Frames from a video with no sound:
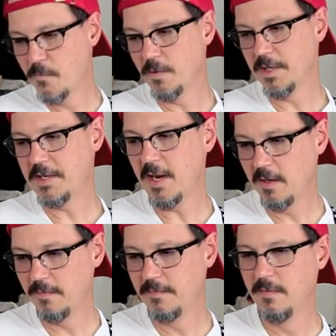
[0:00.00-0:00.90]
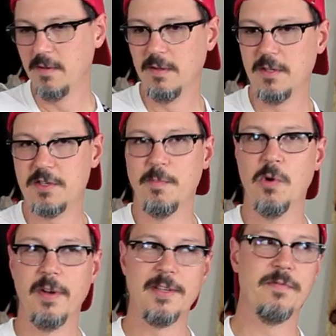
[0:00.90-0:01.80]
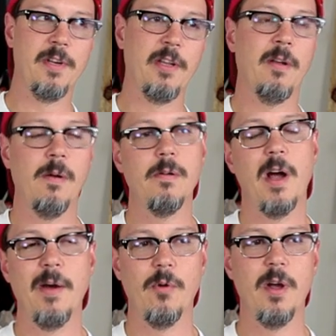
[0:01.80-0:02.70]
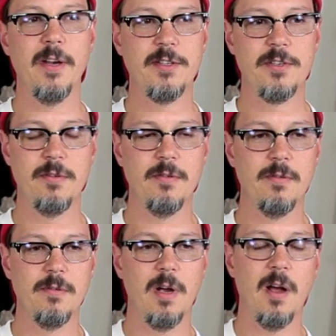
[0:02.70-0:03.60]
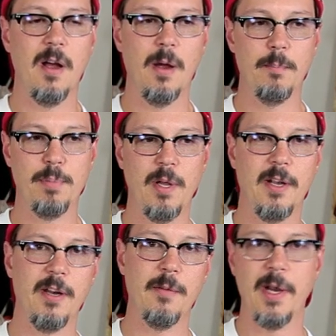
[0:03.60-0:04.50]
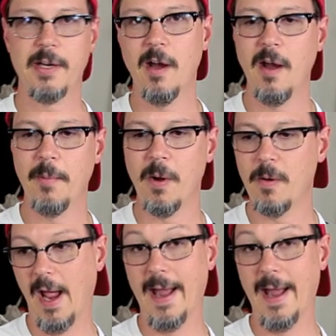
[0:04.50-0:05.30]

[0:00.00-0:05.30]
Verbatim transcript: For the sake of this morning's video, I wanted to uh, plug it into my combo.